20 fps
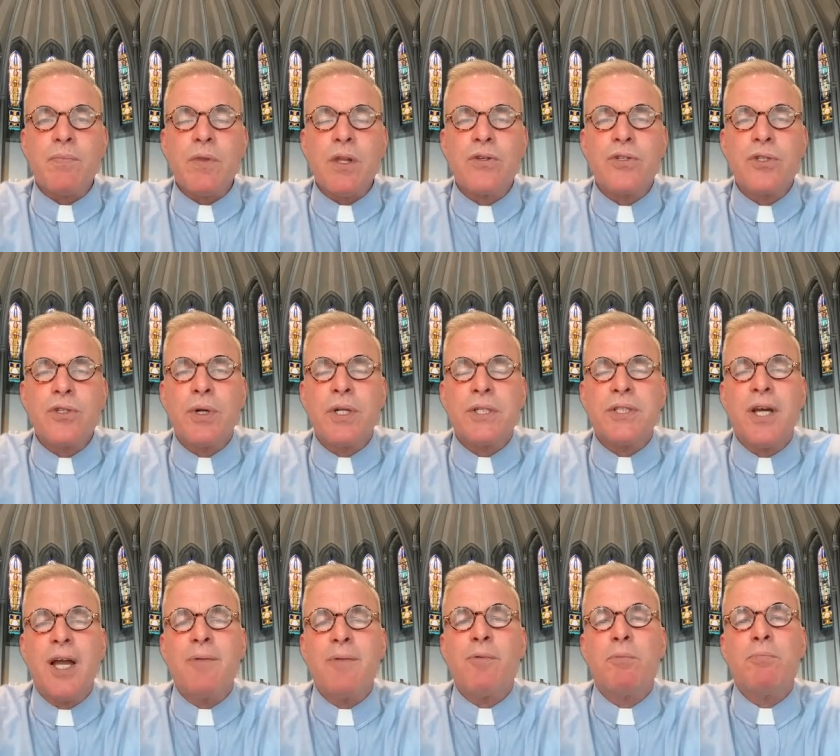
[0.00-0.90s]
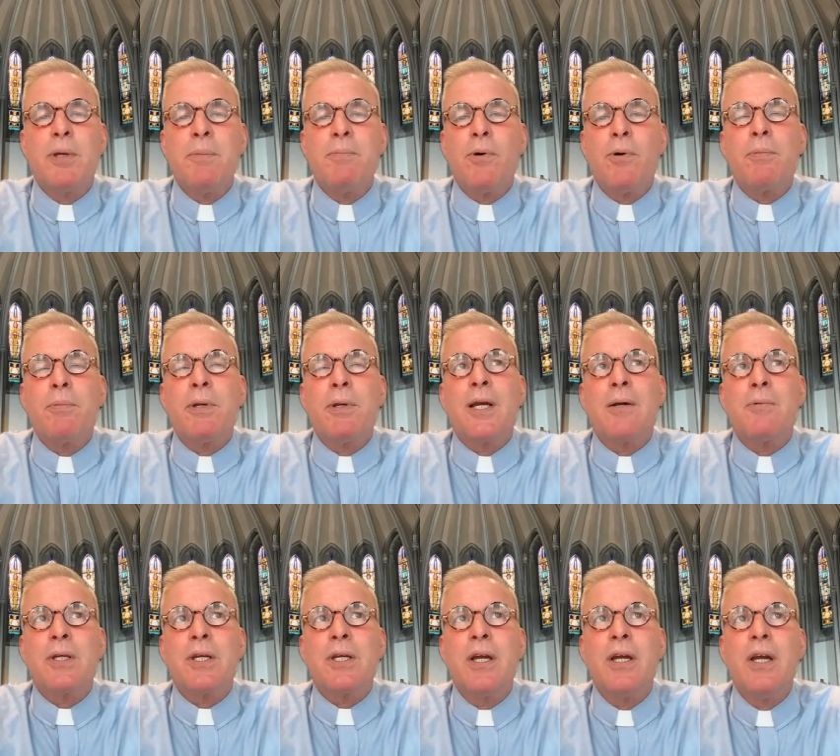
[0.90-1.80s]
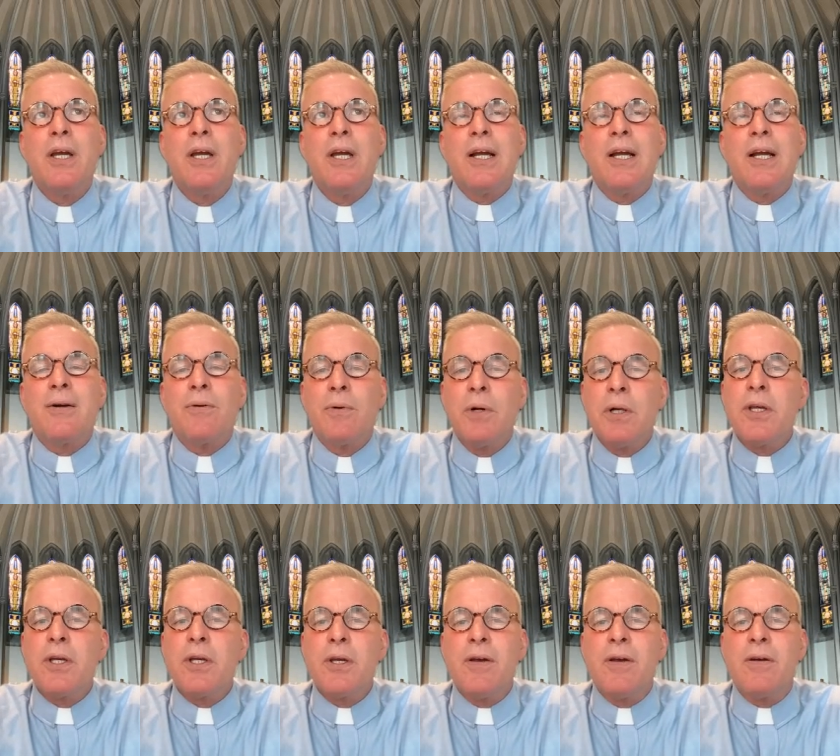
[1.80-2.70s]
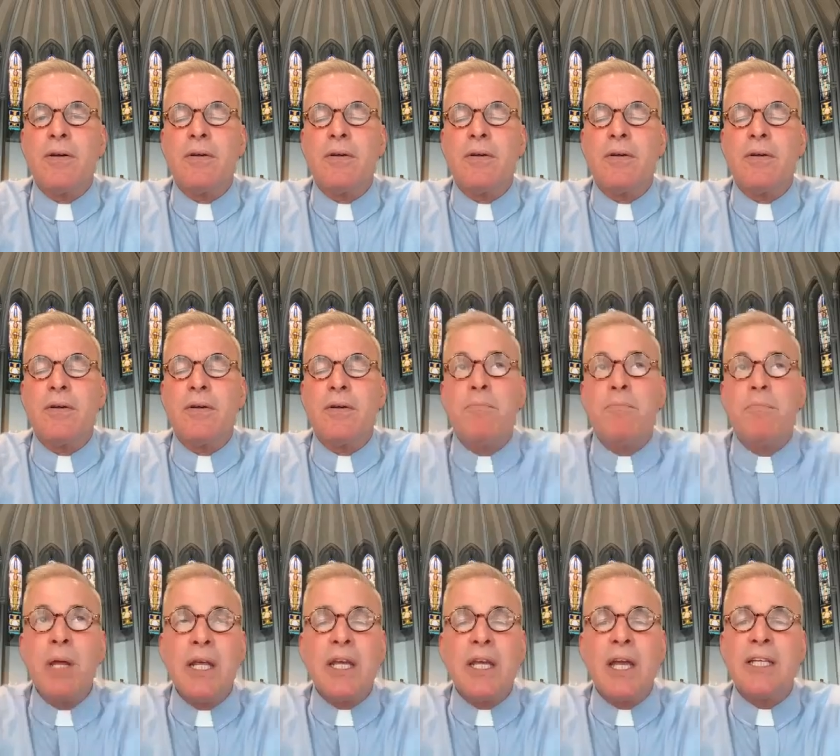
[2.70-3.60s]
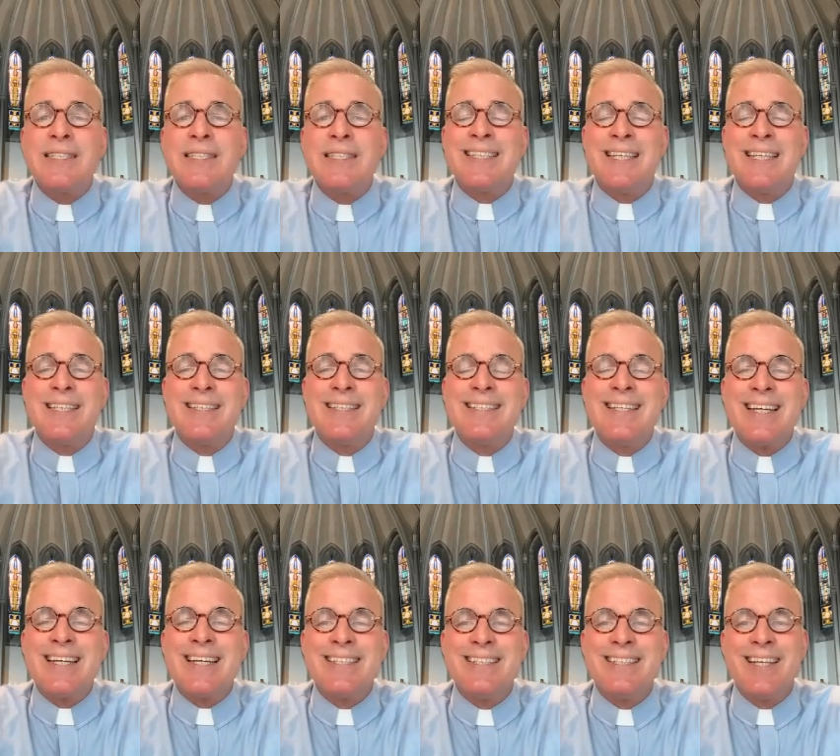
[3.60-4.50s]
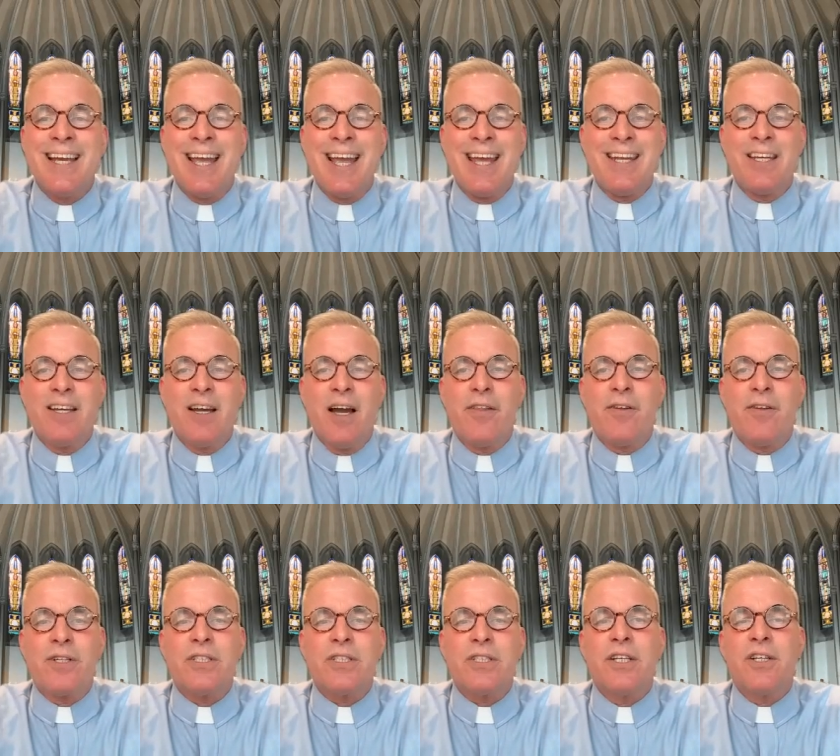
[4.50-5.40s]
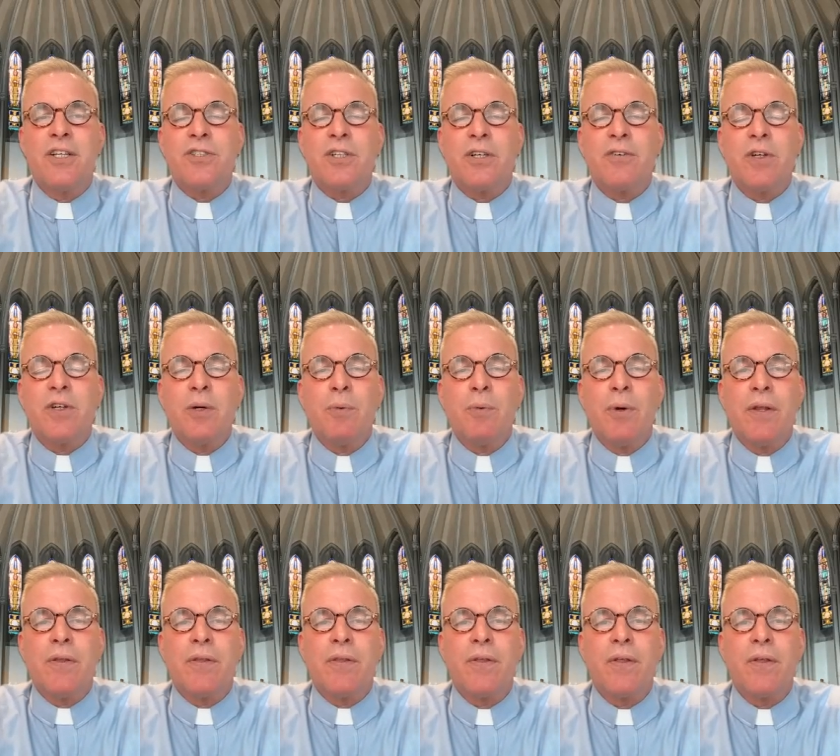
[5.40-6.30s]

So at a time when people are becoming really, in many cases, addicted to hating others they disagree with,